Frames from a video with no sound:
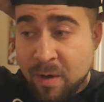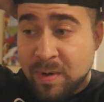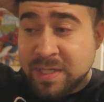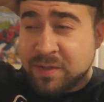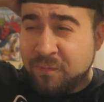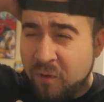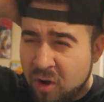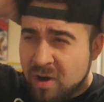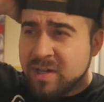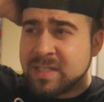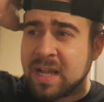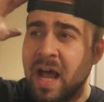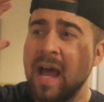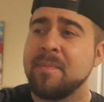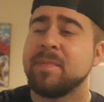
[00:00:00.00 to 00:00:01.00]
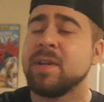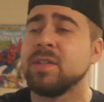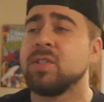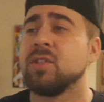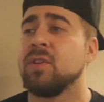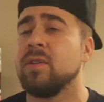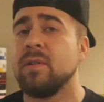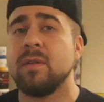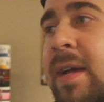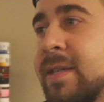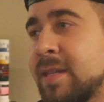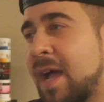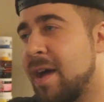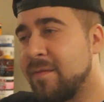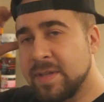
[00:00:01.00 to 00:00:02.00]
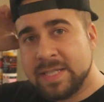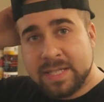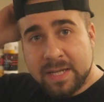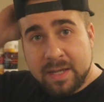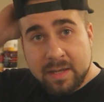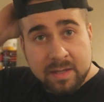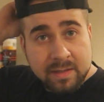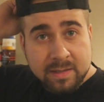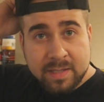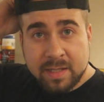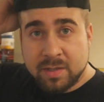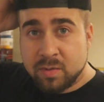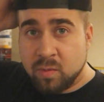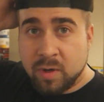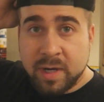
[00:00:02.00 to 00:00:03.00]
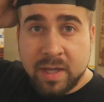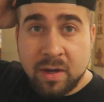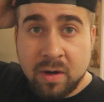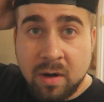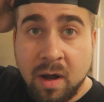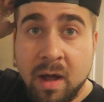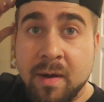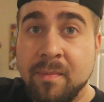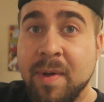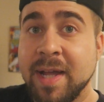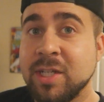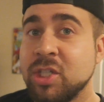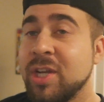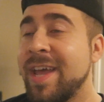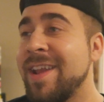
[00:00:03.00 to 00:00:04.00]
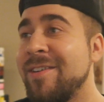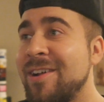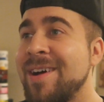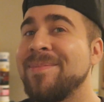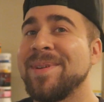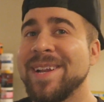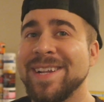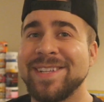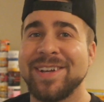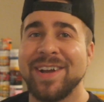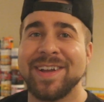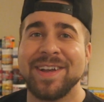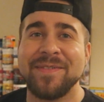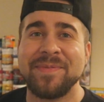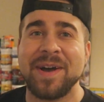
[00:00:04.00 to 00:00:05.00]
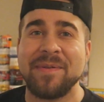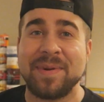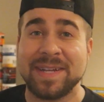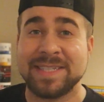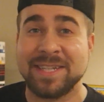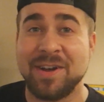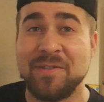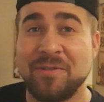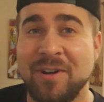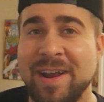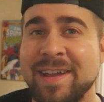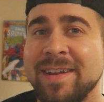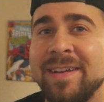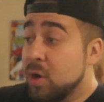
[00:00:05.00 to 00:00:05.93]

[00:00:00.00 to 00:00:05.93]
Now, as far as I'm concerned, because obviously since we're here on my channel, I'm gonna talk about myself, right?